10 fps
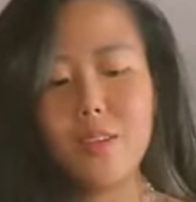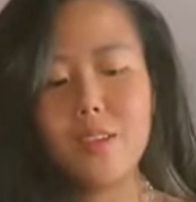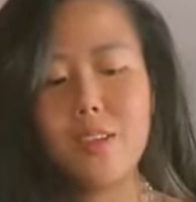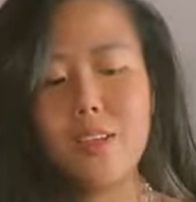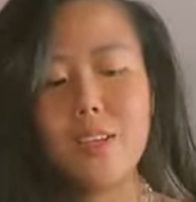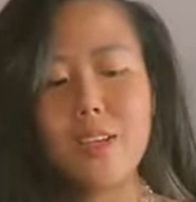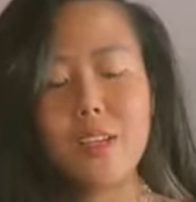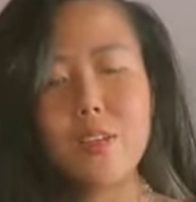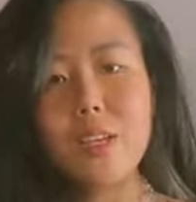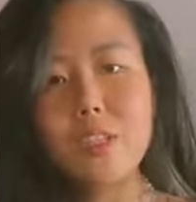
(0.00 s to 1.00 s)
And he,
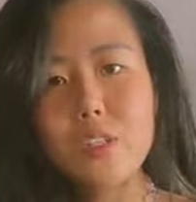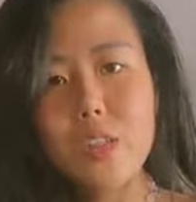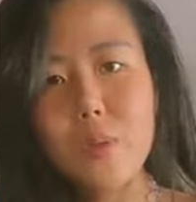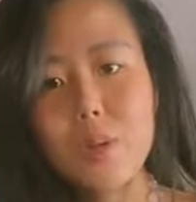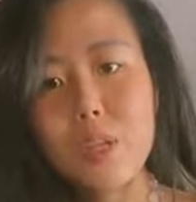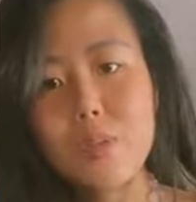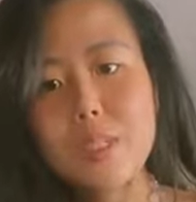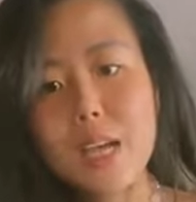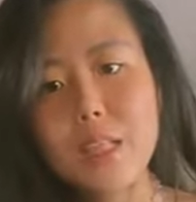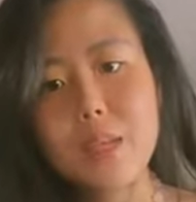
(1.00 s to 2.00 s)
he yesterday what he was
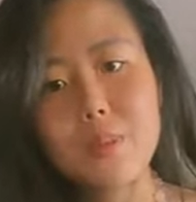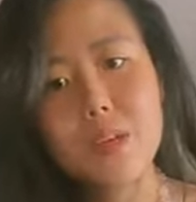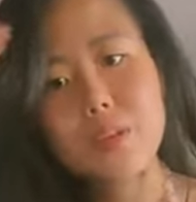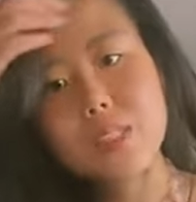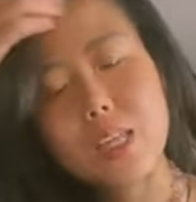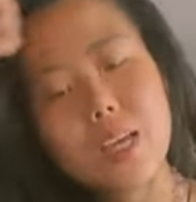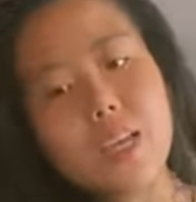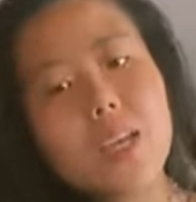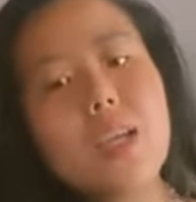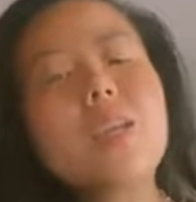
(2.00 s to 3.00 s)
telling me was like,